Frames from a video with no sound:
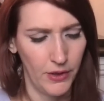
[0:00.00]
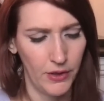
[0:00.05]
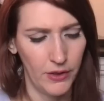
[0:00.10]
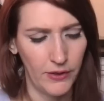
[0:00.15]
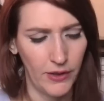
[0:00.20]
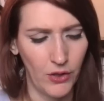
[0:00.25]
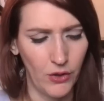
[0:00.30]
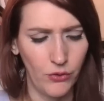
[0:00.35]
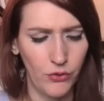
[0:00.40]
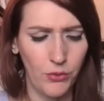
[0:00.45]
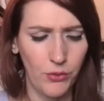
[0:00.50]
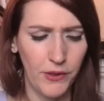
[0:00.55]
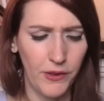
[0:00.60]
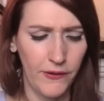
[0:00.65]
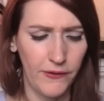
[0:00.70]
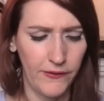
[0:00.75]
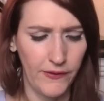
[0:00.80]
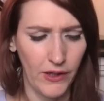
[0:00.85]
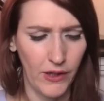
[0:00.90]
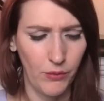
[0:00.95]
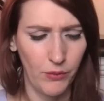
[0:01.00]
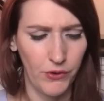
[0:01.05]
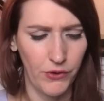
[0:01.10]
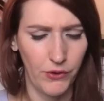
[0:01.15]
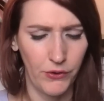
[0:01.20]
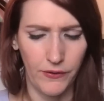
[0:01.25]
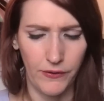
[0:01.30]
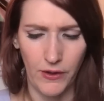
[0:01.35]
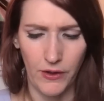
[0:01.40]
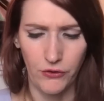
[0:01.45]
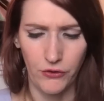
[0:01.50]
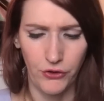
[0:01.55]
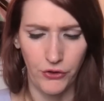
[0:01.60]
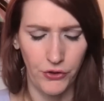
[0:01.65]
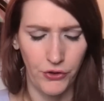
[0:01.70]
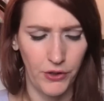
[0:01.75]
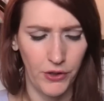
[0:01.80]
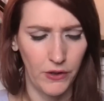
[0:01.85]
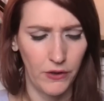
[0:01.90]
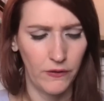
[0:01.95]
They don't know where they stand with you,
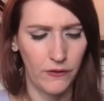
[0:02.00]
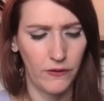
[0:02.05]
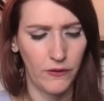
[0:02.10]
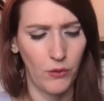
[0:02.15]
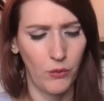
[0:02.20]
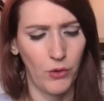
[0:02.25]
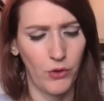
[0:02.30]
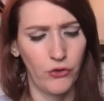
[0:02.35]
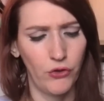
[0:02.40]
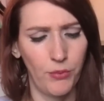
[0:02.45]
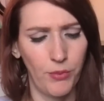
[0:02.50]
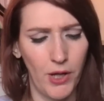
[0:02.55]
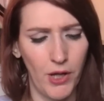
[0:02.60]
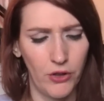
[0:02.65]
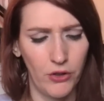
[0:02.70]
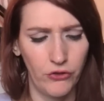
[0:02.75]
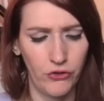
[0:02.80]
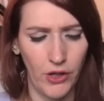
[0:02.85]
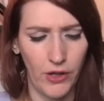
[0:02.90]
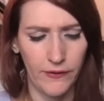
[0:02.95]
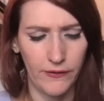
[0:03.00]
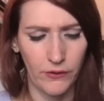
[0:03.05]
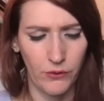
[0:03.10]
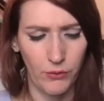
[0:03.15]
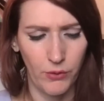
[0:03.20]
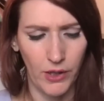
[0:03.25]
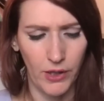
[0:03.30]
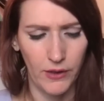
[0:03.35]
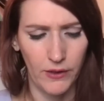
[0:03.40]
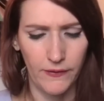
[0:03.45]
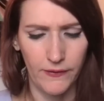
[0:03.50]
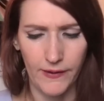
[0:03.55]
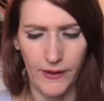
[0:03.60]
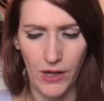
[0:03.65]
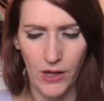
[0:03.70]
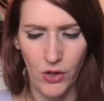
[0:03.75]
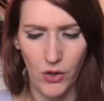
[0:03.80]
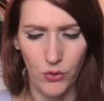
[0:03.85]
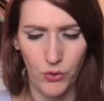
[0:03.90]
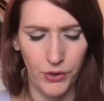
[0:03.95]
Sagittarius. They want to apologize or
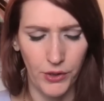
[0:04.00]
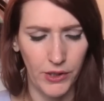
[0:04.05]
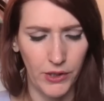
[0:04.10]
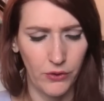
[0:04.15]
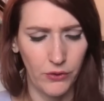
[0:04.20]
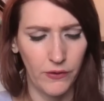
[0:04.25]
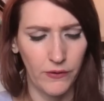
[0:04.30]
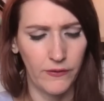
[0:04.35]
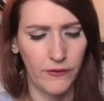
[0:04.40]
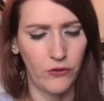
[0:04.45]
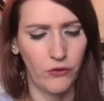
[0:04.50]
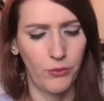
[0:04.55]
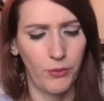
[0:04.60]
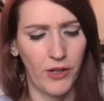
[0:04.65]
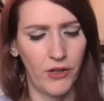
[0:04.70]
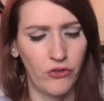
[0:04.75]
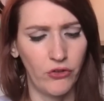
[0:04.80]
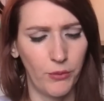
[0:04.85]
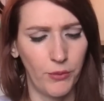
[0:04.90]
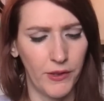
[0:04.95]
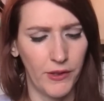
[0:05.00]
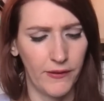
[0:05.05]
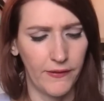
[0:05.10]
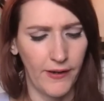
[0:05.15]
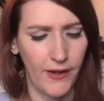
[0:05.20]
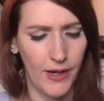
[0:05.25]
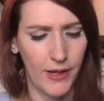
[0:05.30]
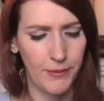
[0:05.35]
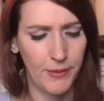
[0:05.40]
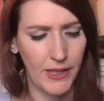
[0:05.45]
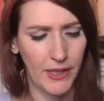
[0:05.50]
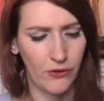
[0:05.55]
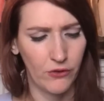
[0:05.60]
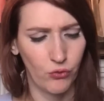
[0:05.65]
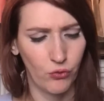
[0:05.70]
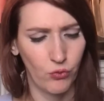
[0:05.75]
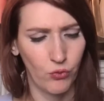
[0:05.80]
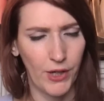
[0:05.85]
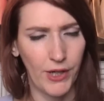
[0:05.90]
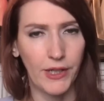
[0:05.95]
reconcile or heal the situation when the timing is
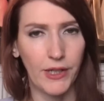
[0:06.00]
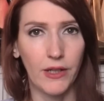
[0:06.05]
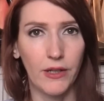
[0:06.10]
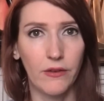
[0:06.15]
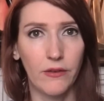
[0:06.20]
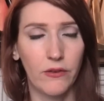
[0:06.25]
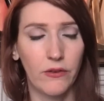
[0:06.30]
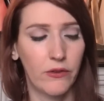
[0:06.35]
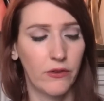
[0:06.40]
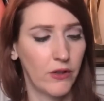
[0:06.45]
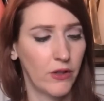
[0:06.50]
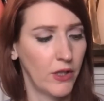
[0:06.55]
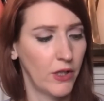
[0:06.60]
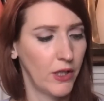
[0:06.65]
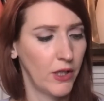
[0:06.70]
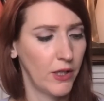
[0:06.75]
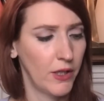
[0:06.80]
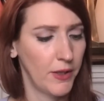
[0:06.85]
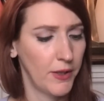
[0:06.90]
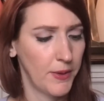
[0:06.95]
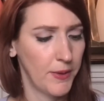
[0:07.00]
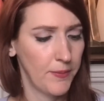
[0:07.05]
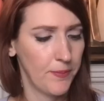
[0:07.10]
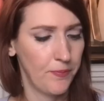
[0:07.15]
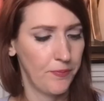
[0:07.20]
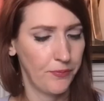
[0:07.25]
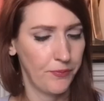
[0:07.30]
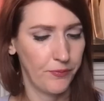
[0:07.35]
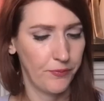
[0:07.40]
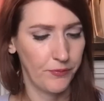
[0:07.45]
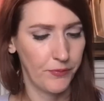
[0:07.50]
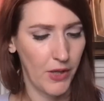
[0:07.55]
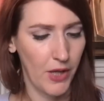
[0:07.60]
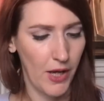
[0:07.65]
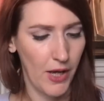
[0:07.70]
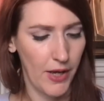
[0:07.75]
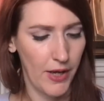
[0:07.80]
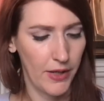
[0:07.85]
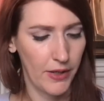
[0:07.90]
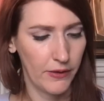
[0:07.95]
right.
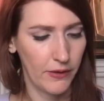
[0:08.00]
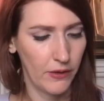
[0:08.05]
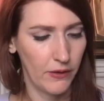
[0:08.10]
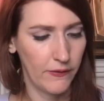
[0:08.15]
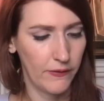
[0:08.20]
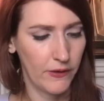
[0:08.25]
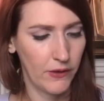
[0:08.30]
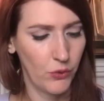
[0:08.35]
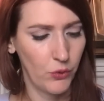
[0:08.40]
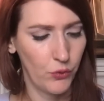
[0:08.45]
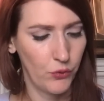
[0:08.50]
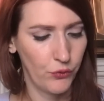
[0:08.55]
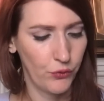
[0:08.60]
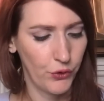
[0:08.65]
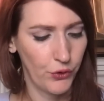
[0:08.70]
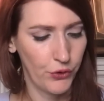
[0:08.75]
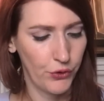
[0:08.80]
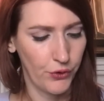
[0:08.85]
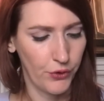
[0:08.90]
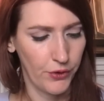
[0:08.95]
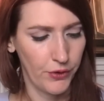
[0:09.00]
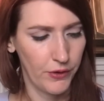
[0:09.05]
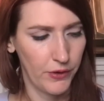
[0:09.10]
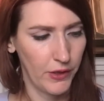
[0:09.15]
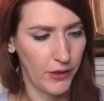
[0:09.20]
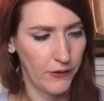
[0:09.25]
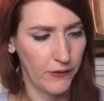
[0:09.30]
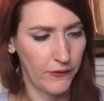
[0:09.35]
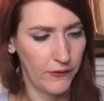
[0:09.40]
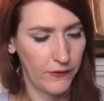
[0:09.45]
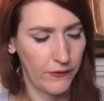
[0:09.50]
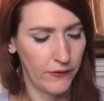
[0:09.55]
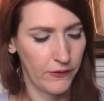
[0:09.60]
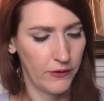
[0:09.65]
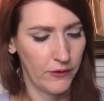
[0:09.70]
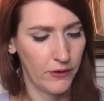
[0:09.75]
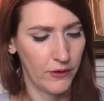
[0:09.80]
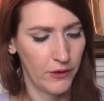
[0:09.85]
Okay, let's go further on this.